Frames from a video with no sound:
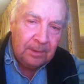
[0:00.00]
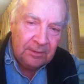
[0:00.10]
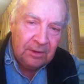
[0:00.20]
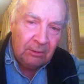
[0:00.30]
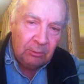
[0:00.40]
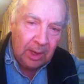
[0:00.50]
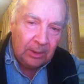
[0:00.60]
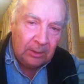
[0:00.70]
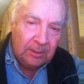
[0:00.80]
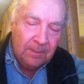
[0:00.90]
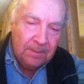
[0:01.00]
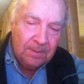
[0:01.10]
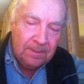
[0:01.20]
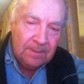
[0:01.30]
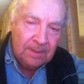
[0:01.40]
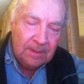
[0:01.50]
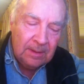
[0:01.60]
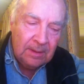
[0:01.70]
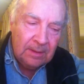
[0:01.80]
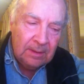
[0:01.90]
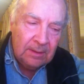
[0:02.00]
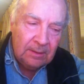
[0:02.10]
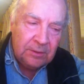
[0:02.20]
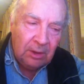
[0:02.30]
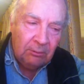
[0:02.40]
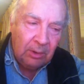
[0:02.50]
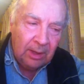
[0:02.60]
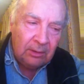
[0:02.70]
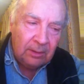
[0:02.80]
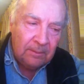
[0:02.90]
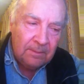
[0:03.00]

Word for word: It's on record. It's on record.